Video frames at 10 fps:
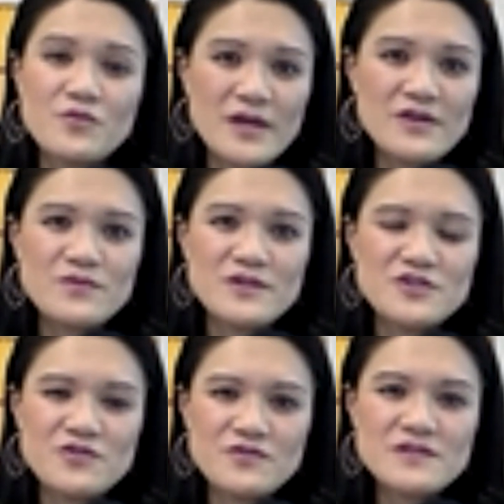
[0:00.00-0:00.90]
great
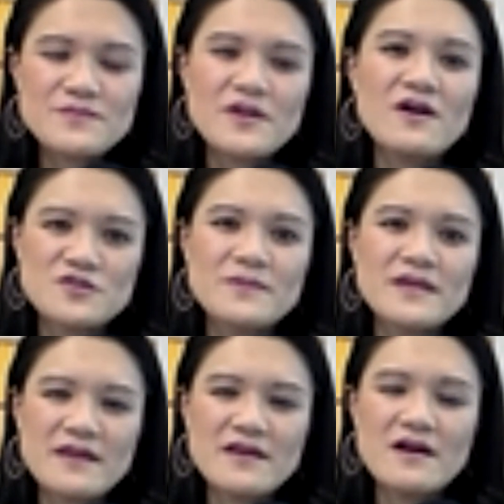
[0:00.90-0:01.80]
returns but also
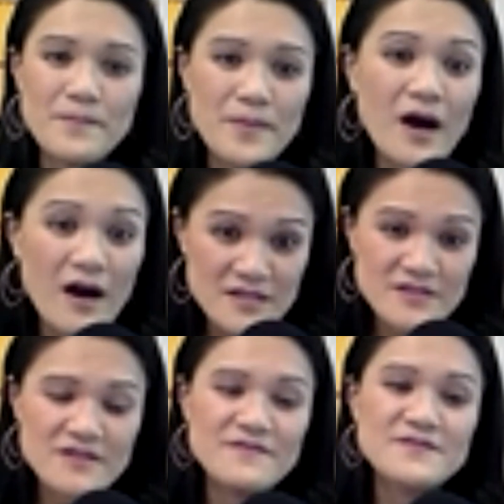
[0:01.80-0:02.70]
making a
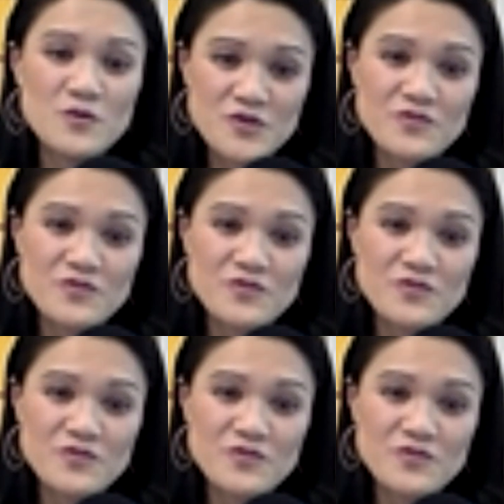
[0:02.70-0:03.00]
positive social